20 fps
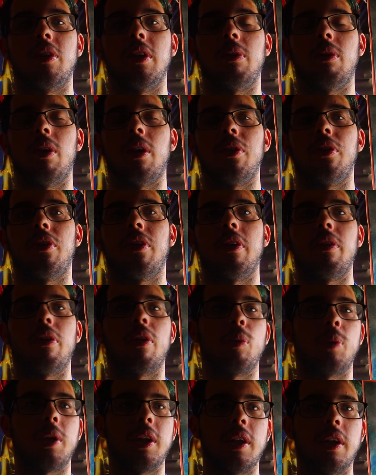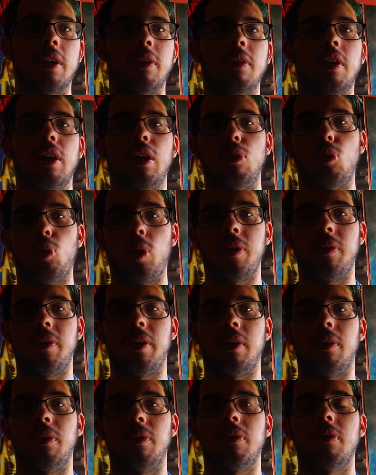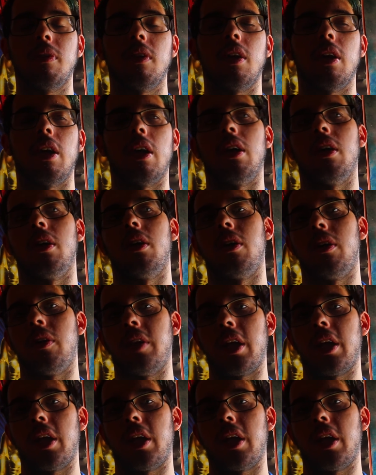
They lost 3-0 and 1-0. An